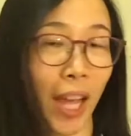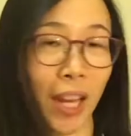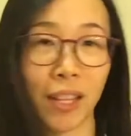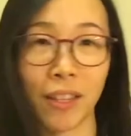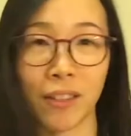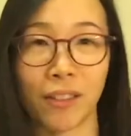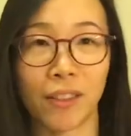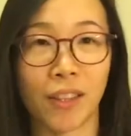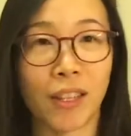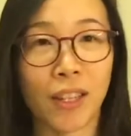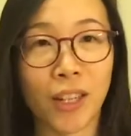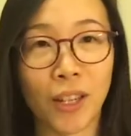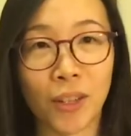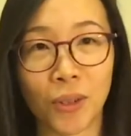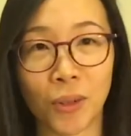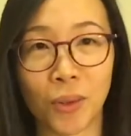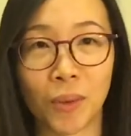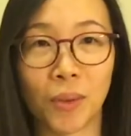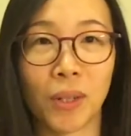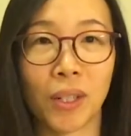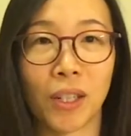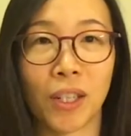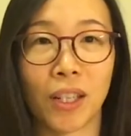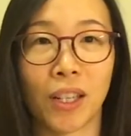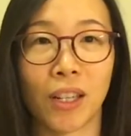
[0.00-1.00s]
anything that you're
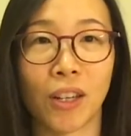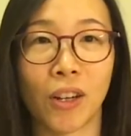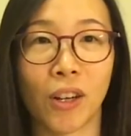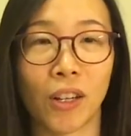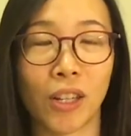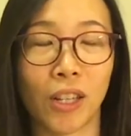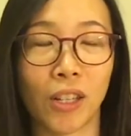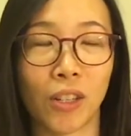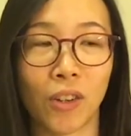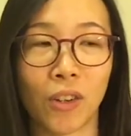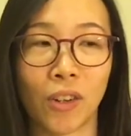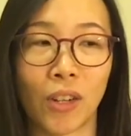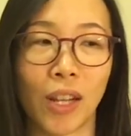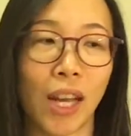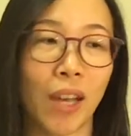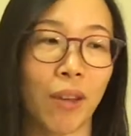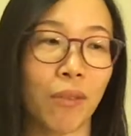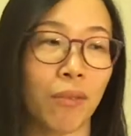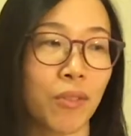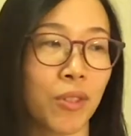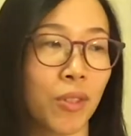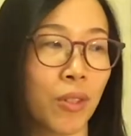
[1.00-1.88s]
working on in your life.